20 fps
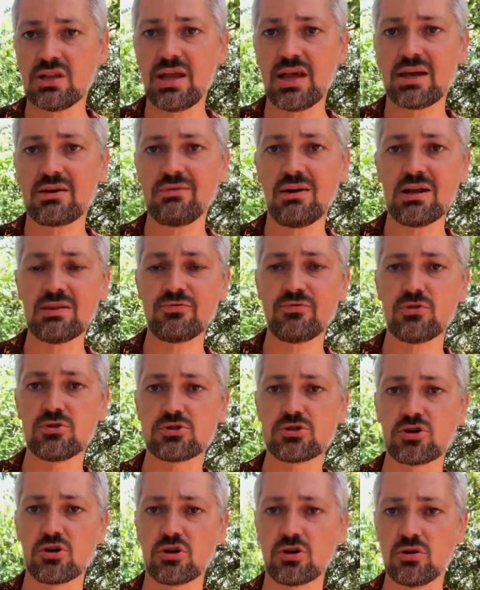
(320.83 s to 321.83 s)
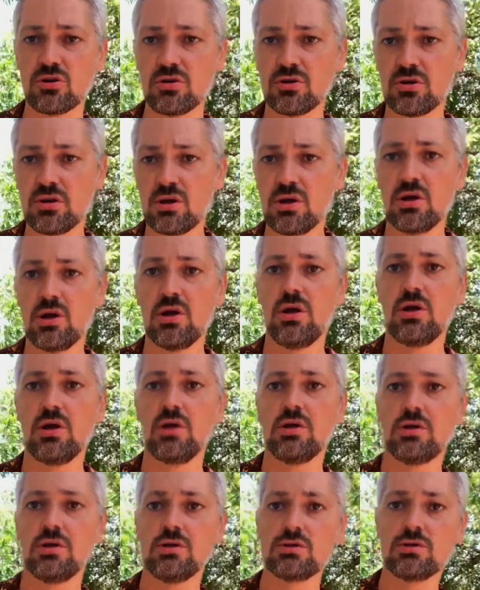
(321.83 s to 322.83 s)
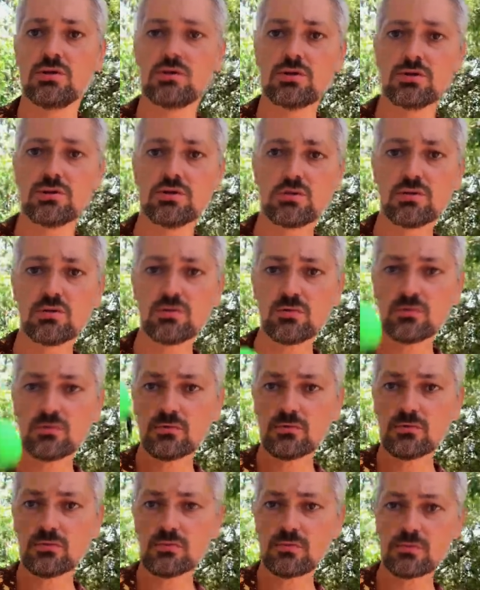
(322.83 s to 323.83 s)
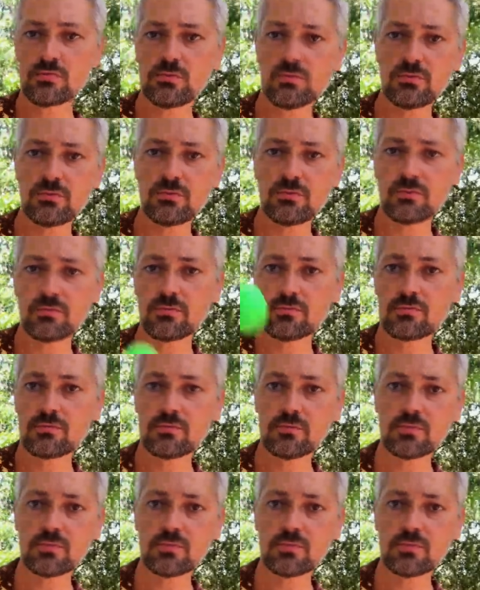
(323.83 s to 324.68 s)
like one full circle. Tum, mm.